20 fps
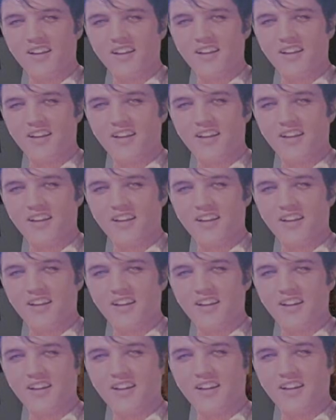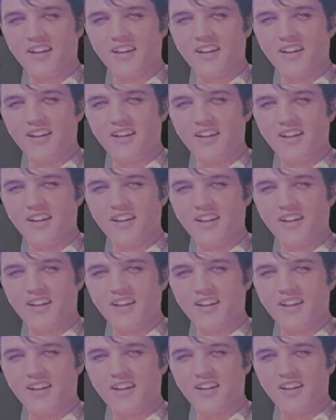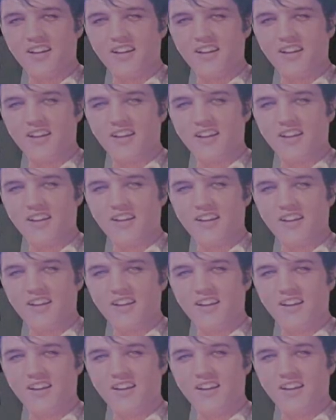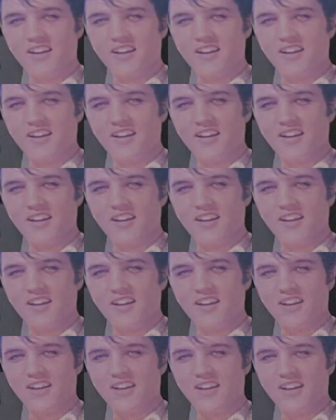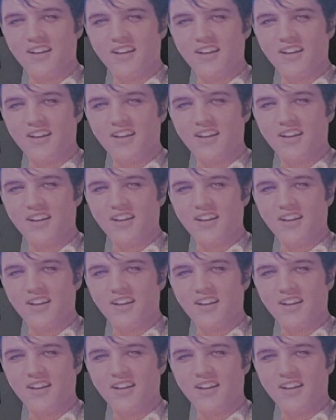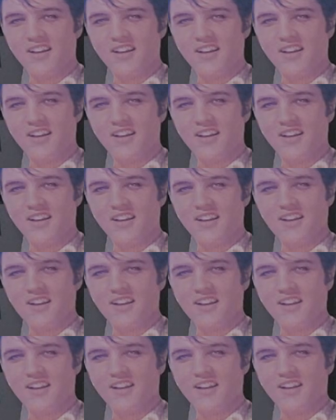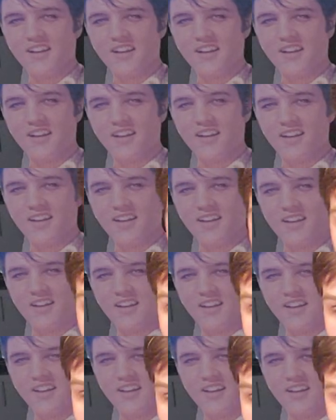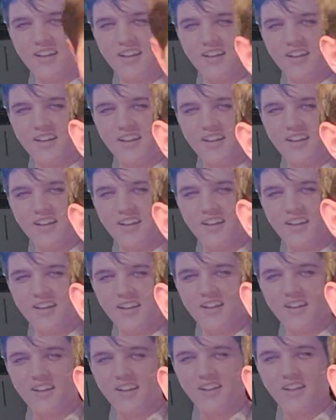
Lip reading: This person isn't speaking.